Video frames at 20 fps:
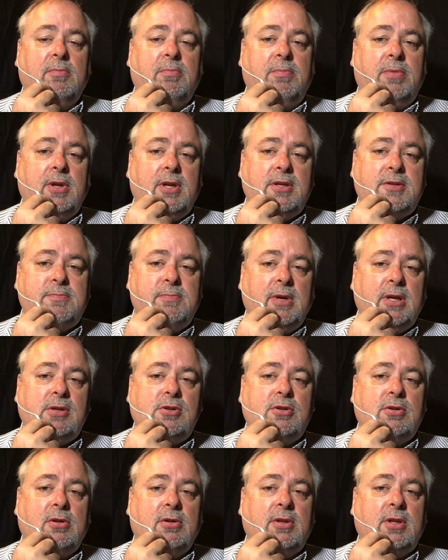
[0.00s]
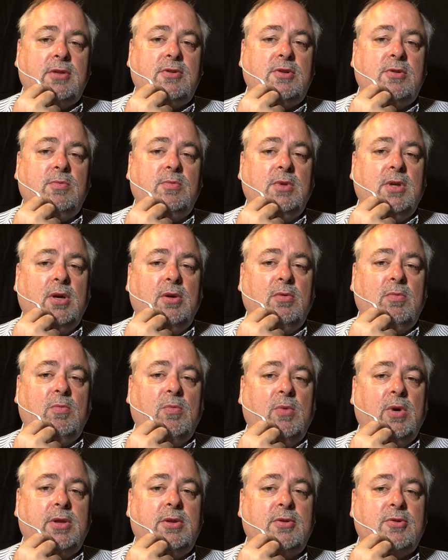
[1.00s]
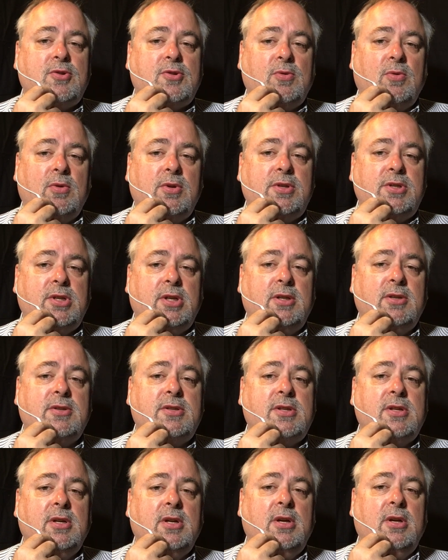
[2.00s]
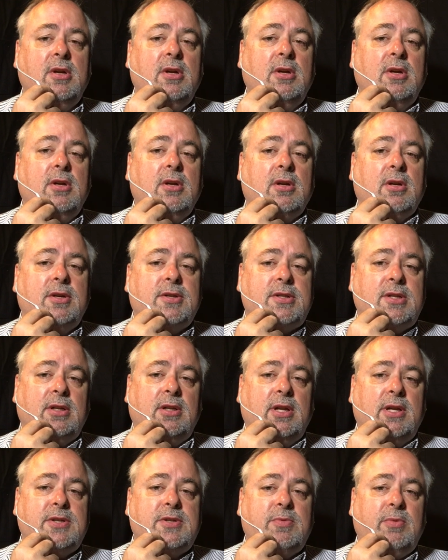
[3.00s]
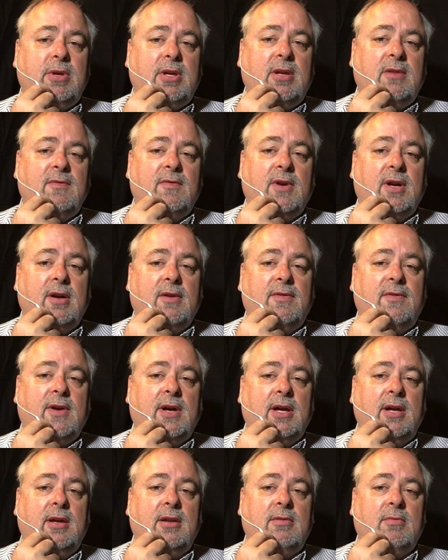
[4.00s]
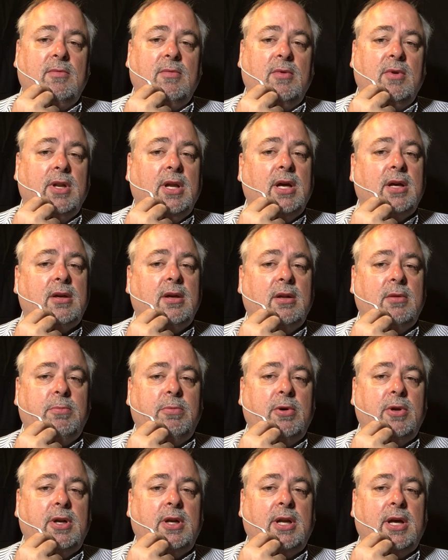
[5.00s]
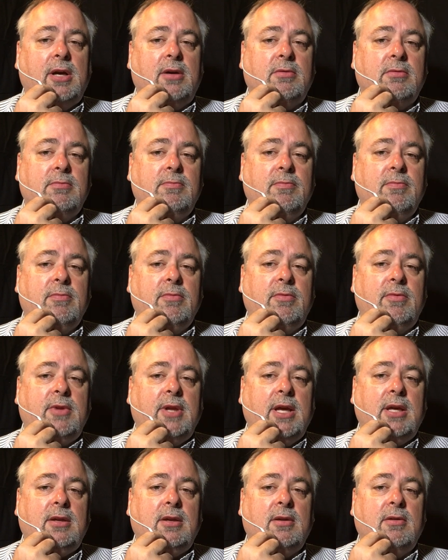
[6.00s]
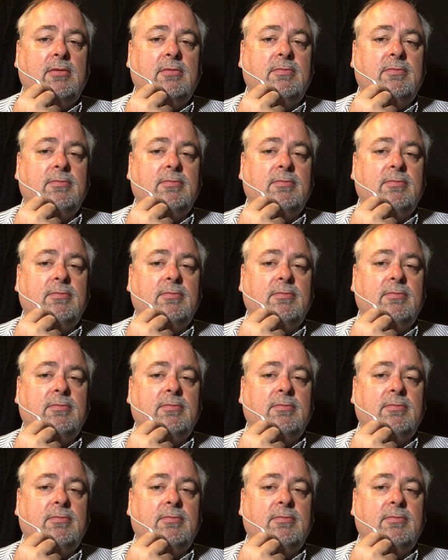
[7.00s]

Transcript: Please make sure that you note what the source is, because unless we can verify it, we're not going to put it out. Thank you.